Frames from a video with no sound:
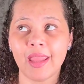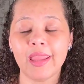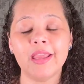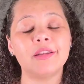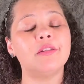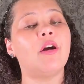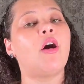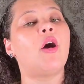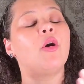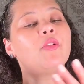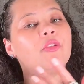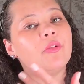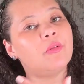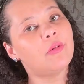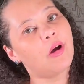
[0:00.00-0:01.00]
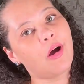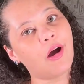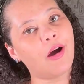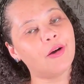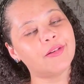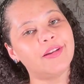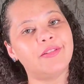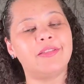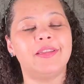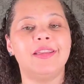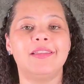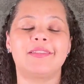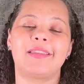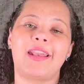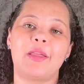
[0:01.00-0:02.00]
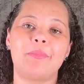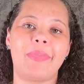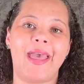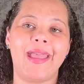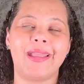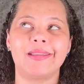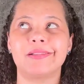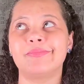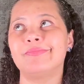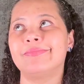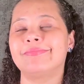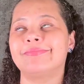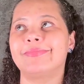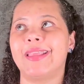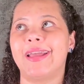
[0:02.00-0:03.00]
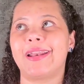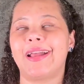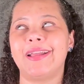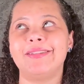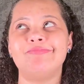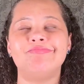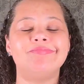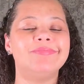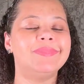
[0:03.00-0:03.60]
and also all the things that I packed that I